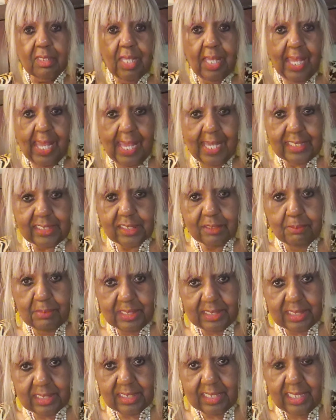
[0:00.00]
Ask
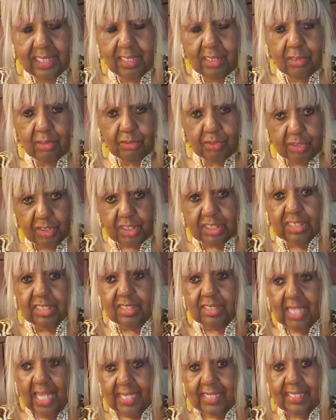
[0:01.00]
Mrs. Hill. She's
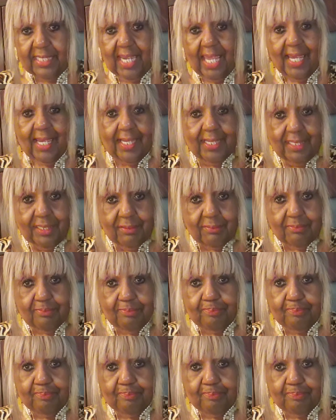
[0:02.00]
99.